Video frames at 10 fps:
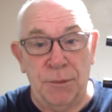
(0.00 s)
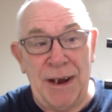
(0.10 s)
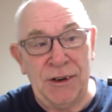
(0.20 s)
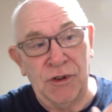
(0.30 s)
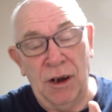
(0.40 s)
a
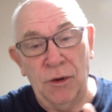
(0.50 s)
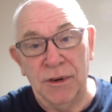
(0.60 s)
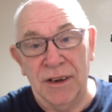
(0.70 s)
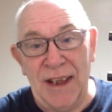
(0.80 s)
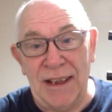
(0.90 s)
battery
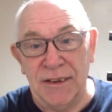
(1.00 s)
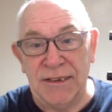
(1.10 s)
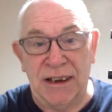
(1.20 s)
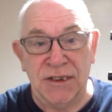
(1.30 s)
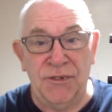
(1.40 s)
holder there that
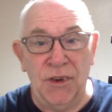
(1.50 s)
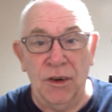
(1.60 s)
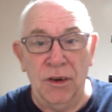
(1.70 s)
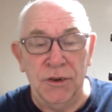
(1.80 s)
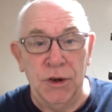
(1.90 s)
takes
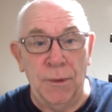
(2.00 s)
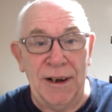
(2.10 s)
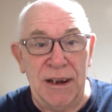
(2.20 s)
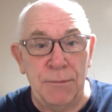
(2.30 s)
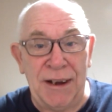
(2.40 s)
4
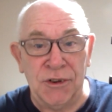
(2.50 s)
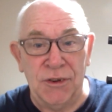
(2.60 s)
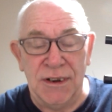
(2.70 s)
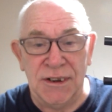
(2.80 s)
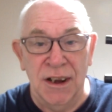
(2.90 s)
AA
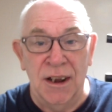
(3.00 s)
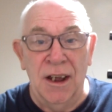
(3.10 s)
batteries,